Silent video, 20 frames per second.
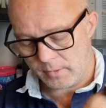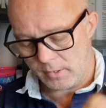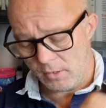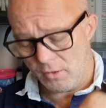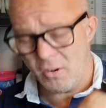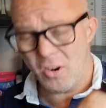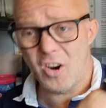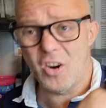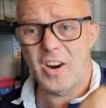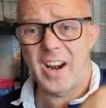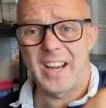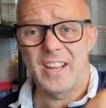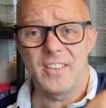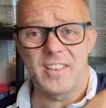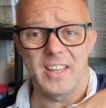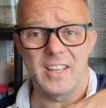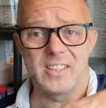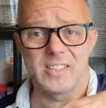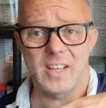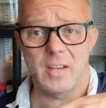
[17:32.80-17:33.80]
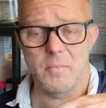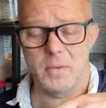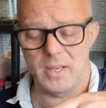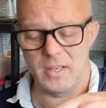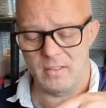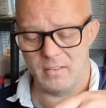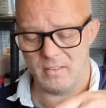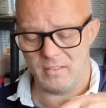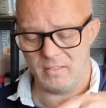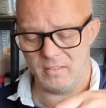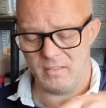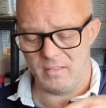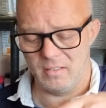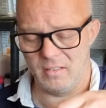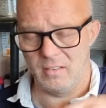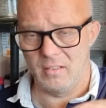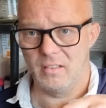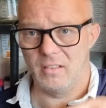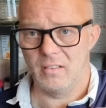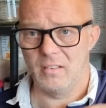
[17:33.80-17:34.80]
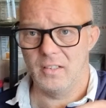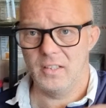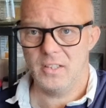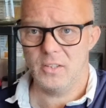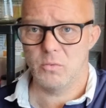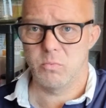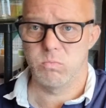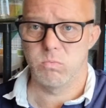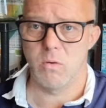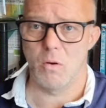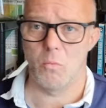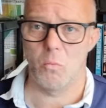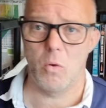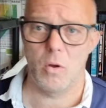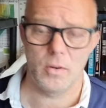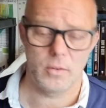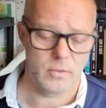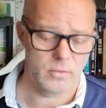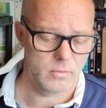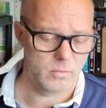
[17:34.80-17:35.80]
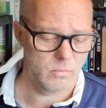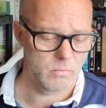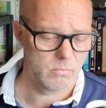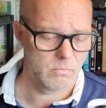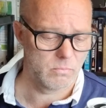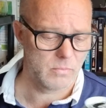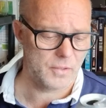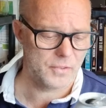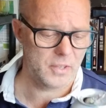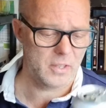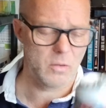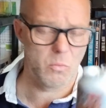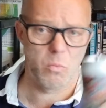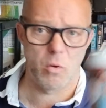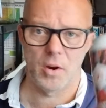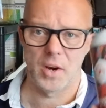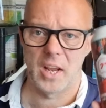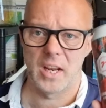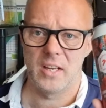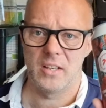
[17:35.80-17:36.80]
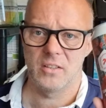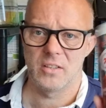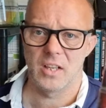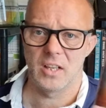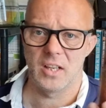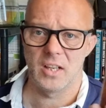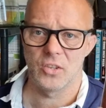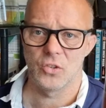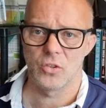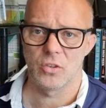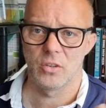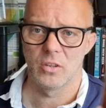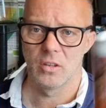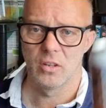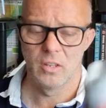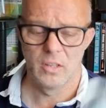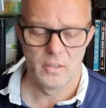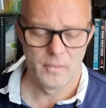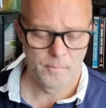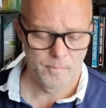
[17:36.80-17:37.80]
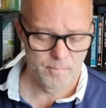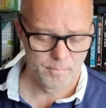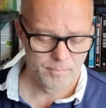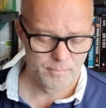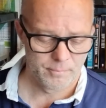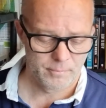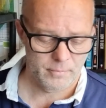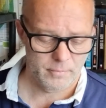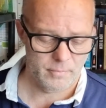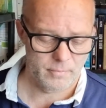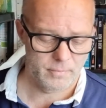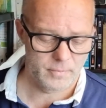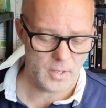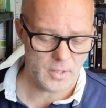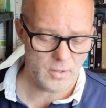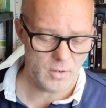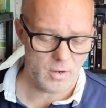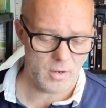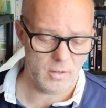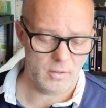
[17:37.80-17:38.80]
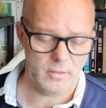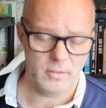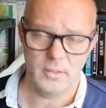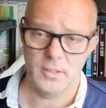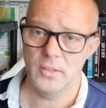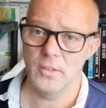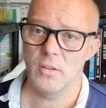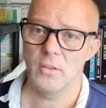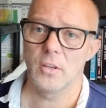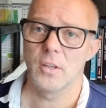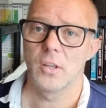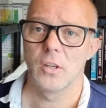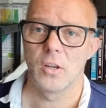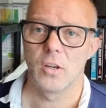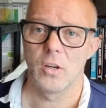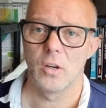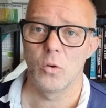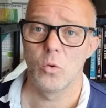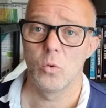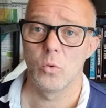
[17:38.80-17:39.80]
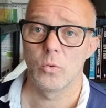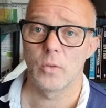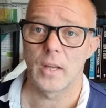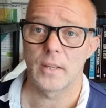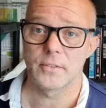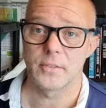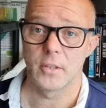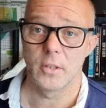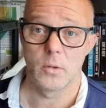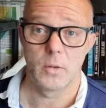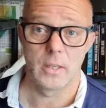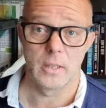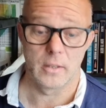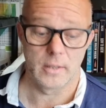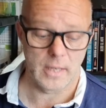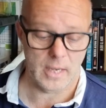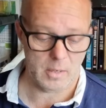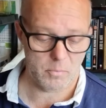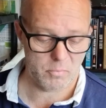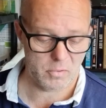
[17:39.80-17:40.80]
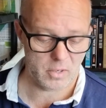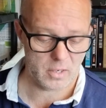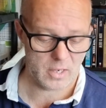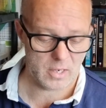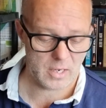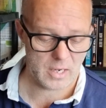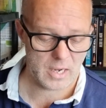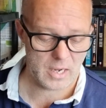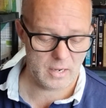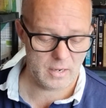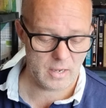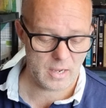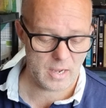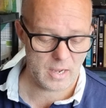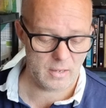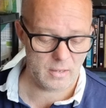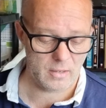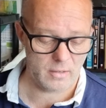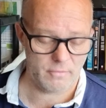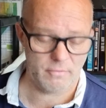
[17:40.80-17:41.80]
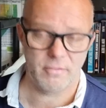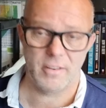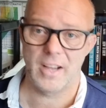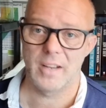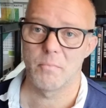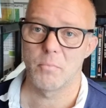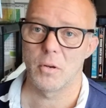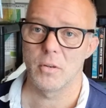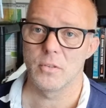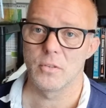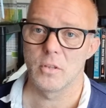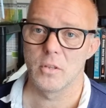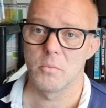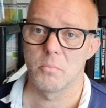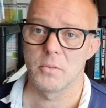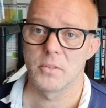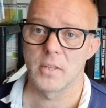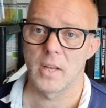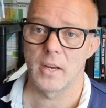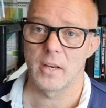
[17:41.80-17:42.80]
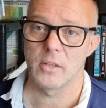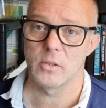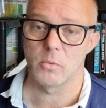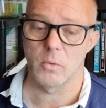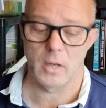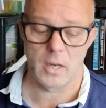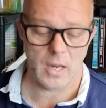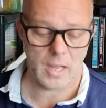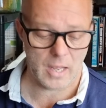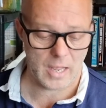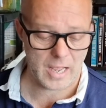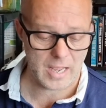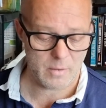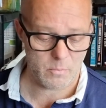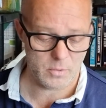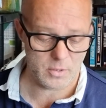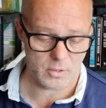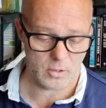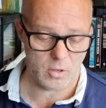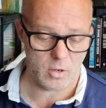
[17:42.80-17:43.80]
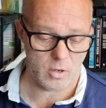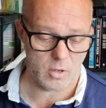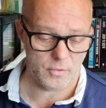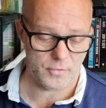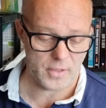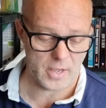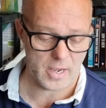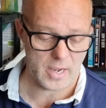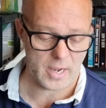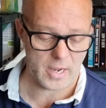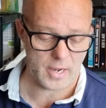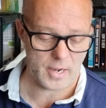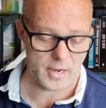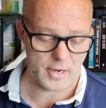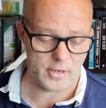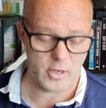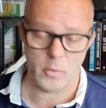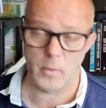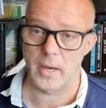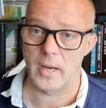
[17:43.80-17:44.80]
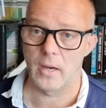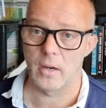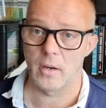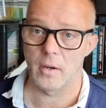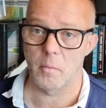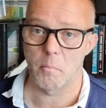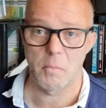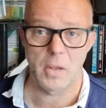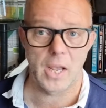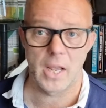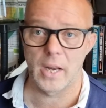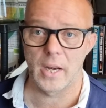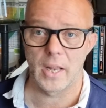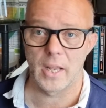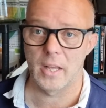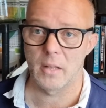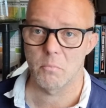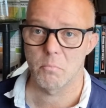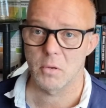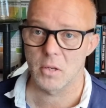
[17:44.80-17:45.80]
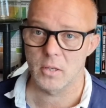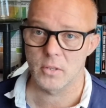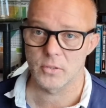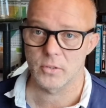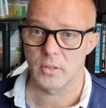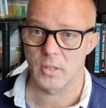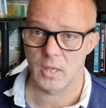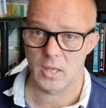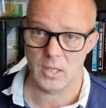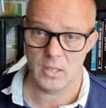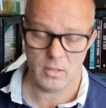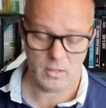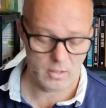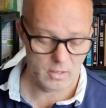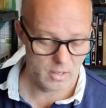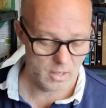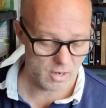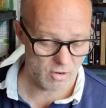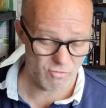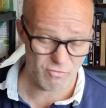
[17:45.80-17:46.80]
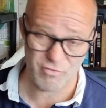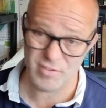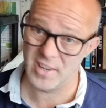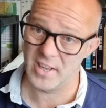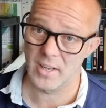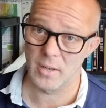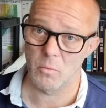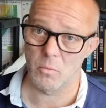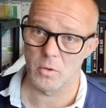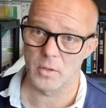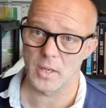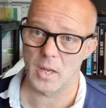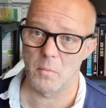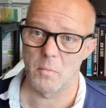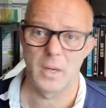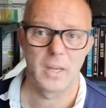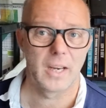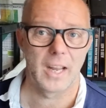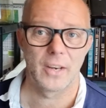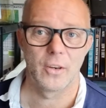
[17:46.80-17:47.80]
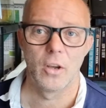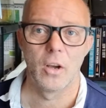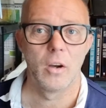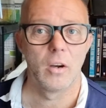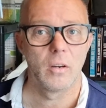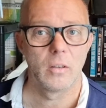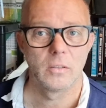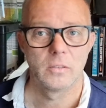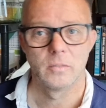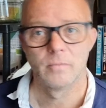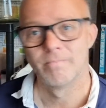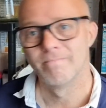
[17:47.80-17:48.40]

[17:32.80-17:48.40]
They're alright, these. I mean, it's what, one? I think they're 180-ish. They're not. You're not going to go, oh, that's a New England IPA. 5.2% as well. I would have called that a New England pale ale, personally. I really would. I mean, I know